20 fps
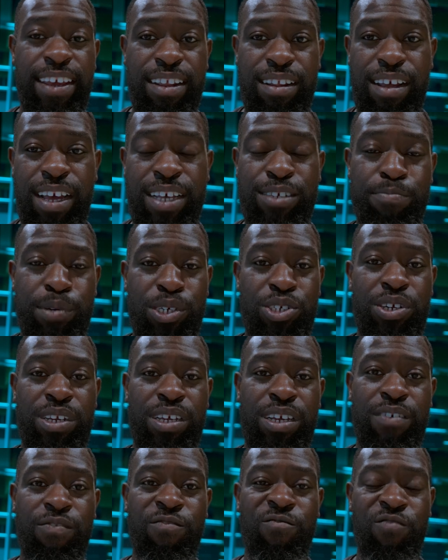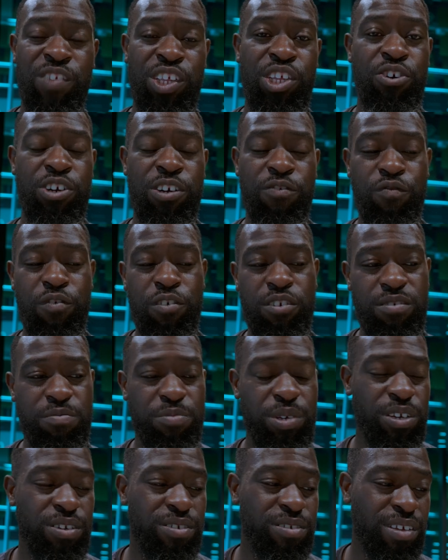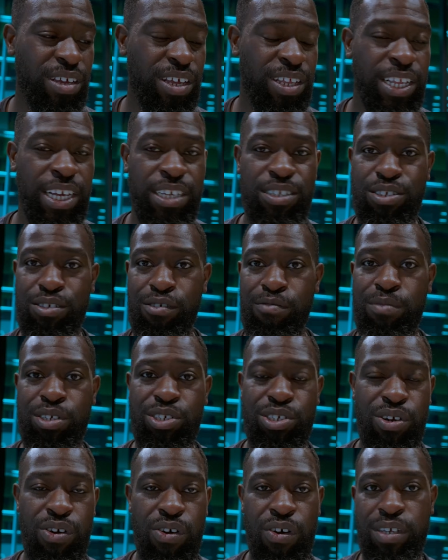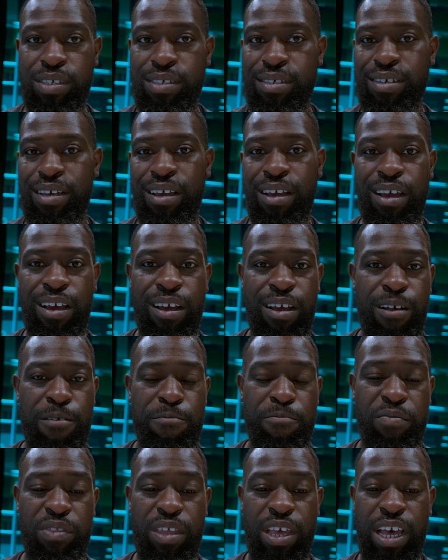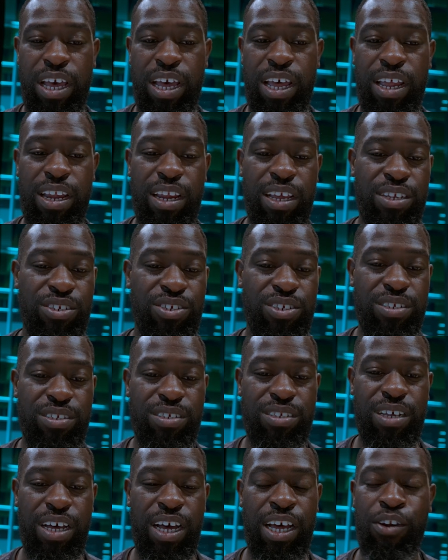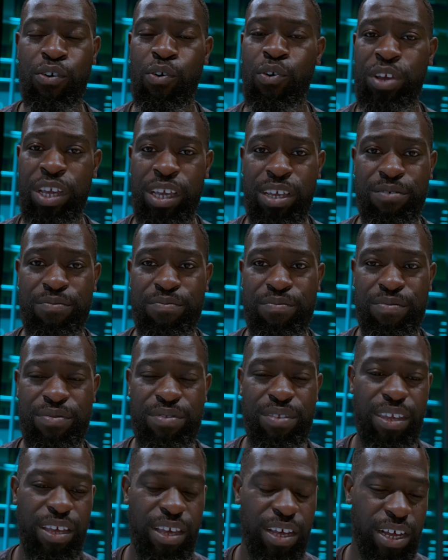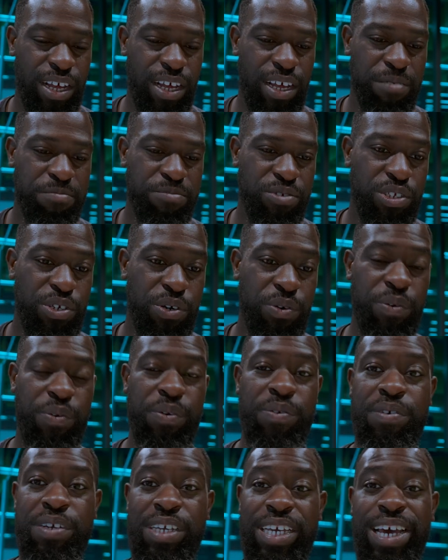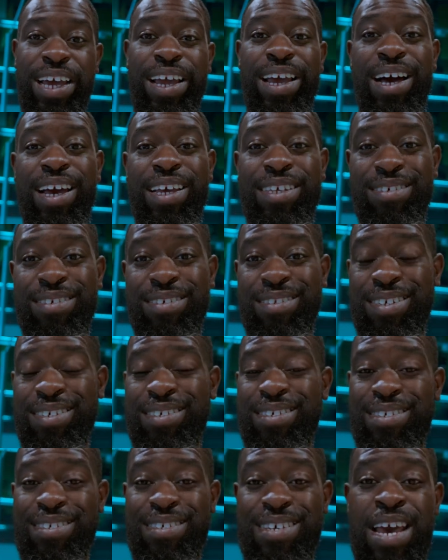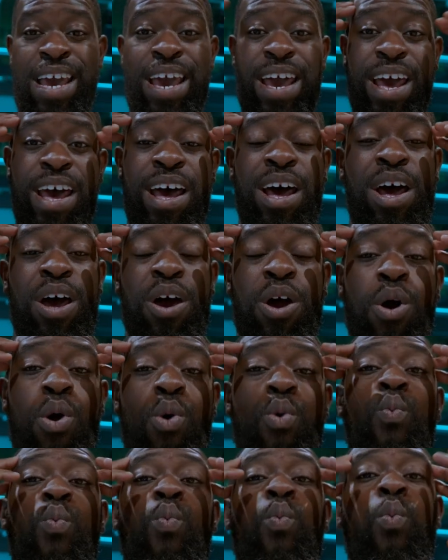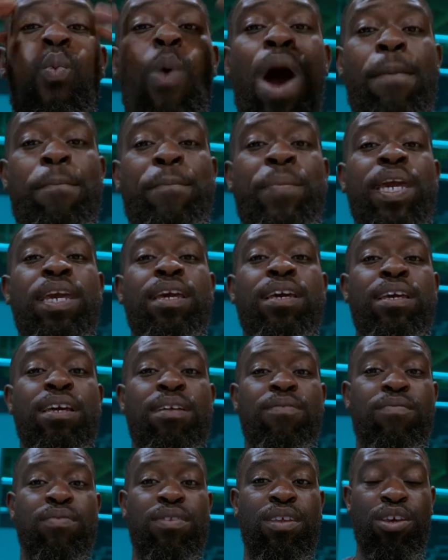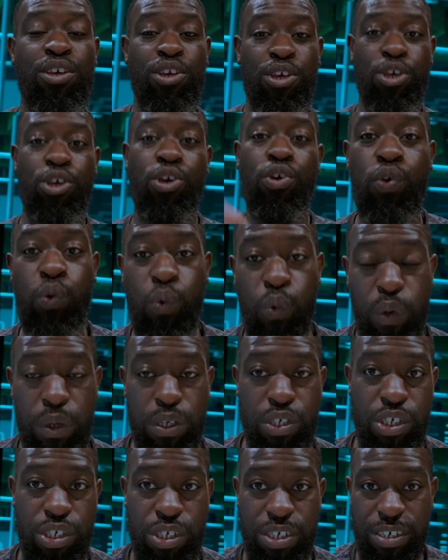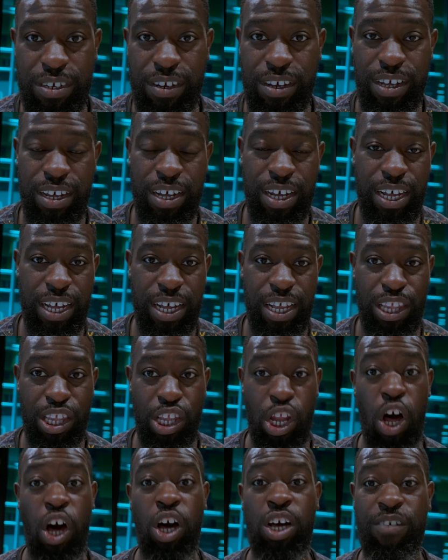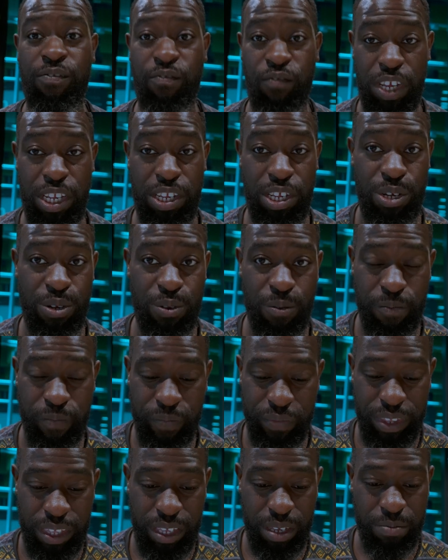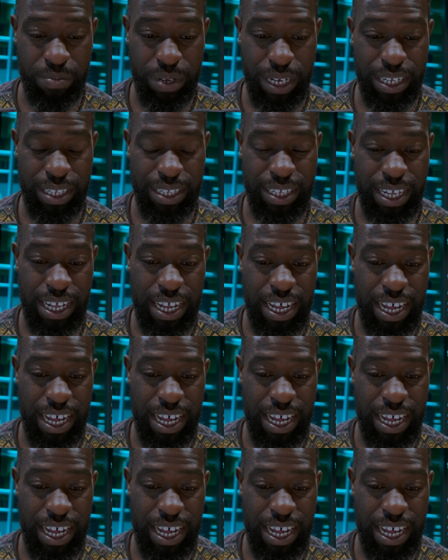it, especially videographers, because it does so much noise and it's just annoying. So yeah, guys, this is a whopping huge long video, but